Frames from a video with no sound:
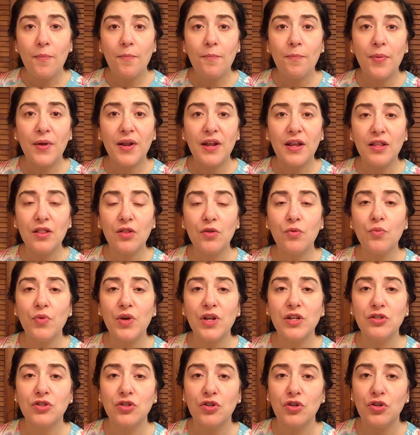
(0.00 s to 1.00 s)
But in the
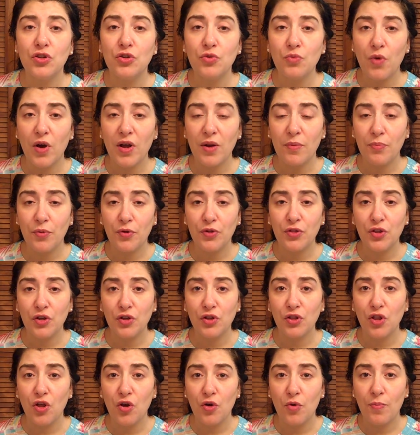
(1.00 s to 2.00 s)
winter, you want to put the
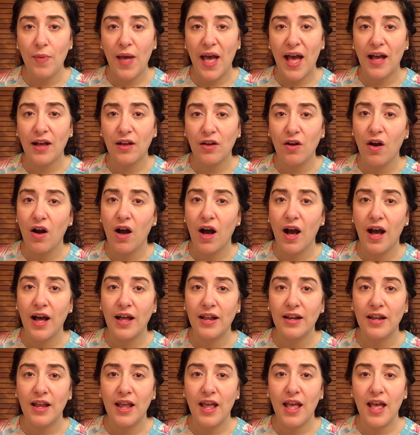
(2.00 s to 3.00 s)
glow back on.
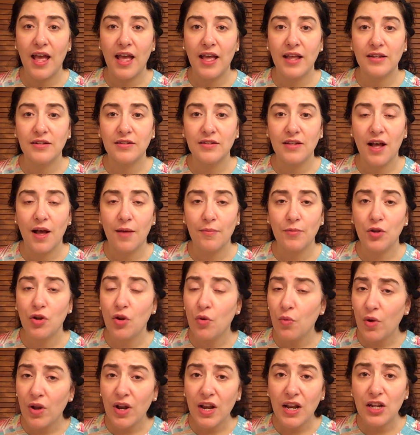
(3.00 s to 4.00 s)
And you
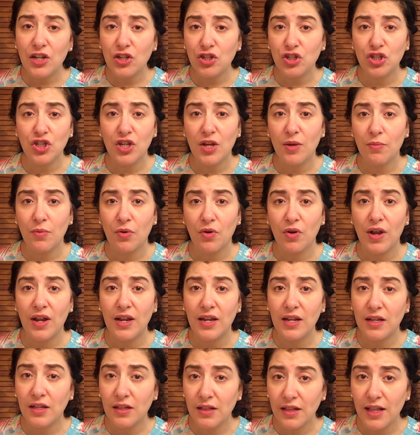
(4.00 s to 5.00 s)
don't want any shimmer,
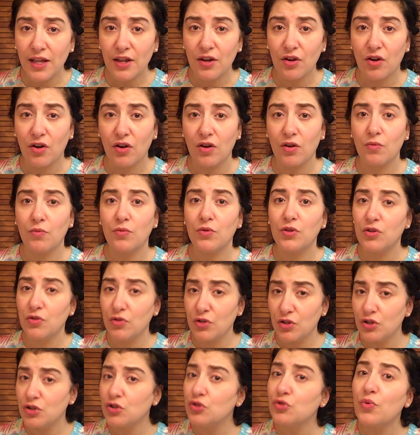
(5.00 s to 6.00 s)
any glitter. When you're
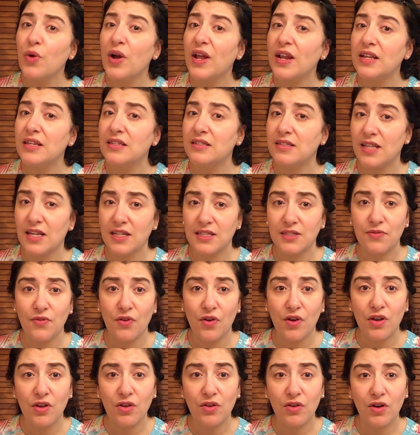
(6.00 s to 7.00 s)
in your 20s, that's
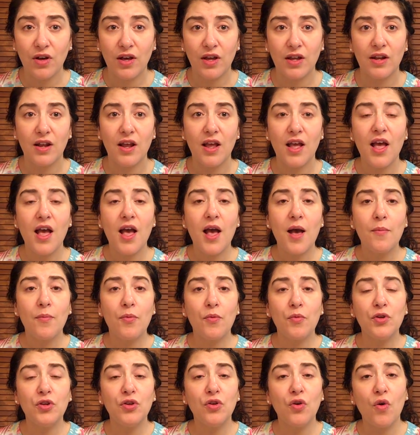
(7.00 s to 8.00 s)
very good.
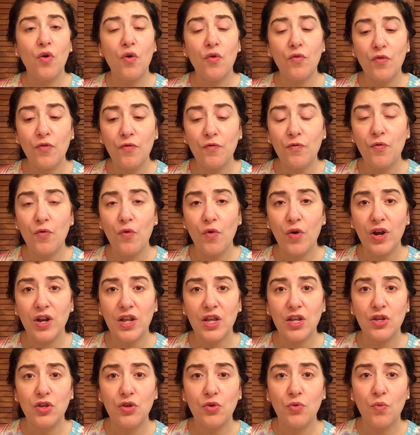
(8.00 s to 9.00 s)
But when you're over
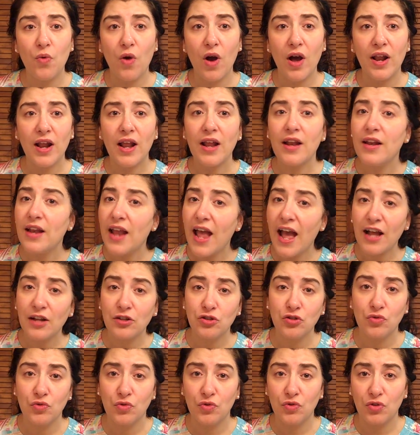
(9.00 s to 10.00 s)
40, you want a
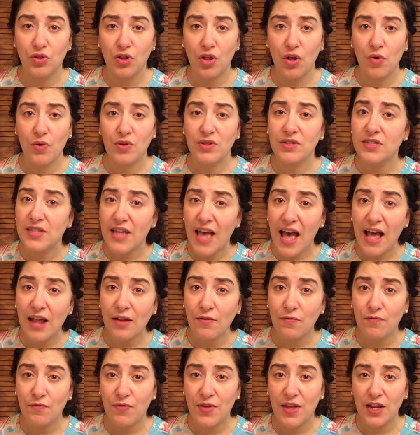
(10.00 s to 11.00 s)
natural glow, a
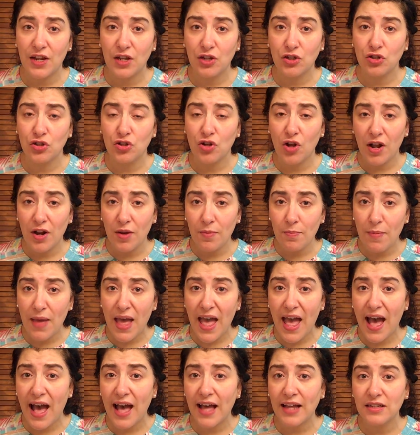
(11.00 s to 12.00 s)
satin finish, not a
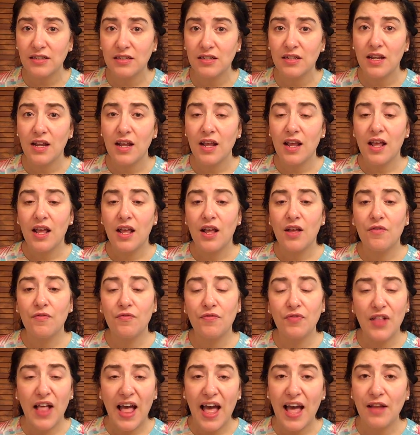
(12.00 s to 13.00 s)
matte,
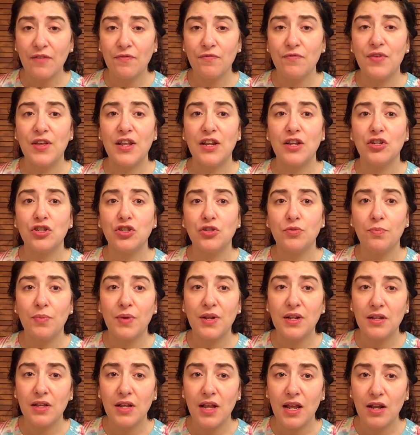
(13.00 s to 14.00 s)
flat finish,
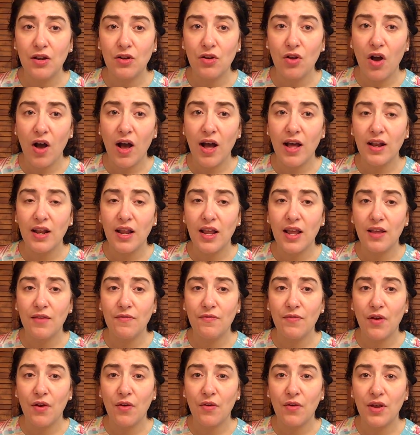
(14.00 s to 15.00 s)
and not a
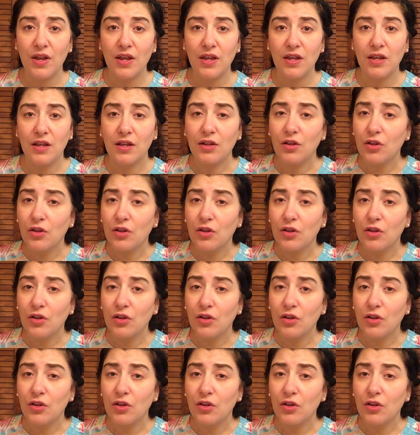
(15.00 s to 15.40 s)
very